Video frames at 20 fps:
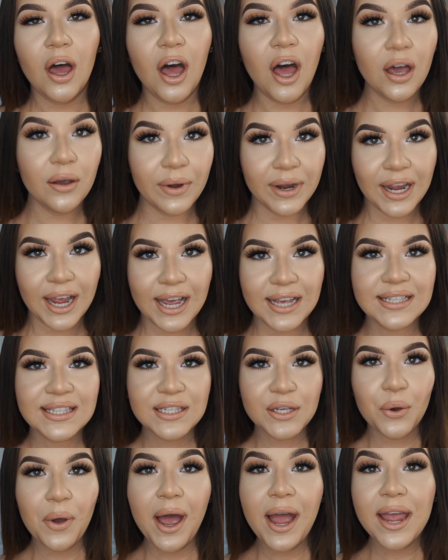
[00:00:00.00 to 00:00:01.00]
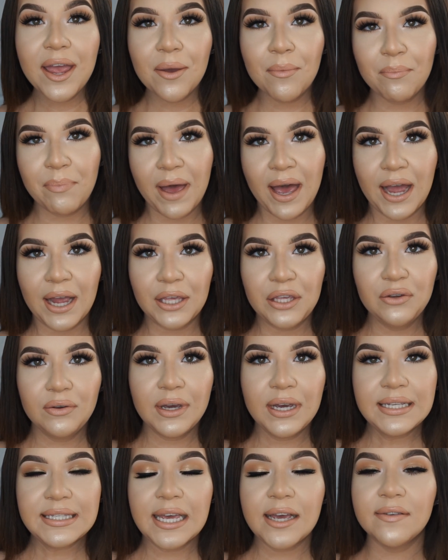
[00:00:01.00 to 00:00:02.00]
Alright guys, so I am back. You
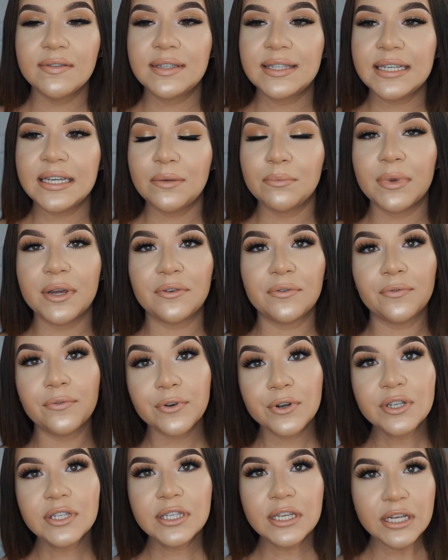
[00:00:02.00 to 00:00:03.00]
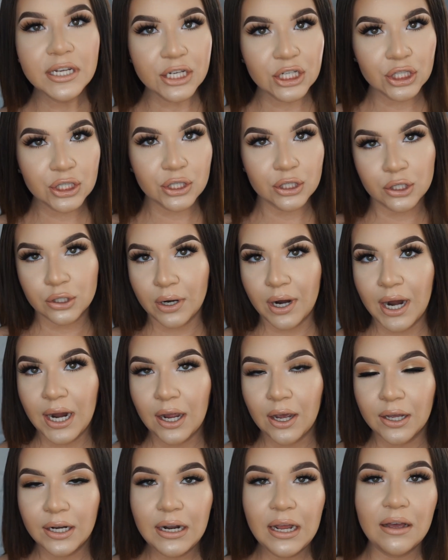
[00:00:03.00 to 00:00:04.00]
guys have seen my first initial try
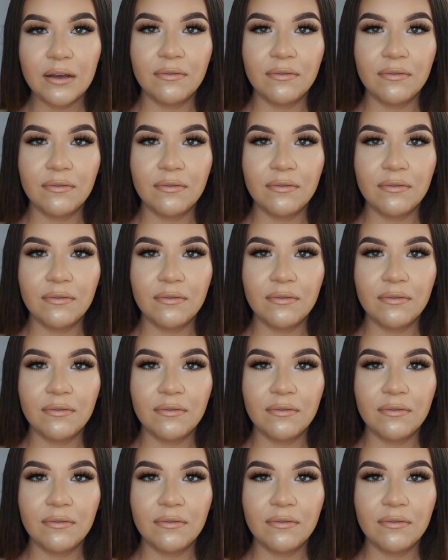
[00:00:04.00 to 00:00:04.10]
on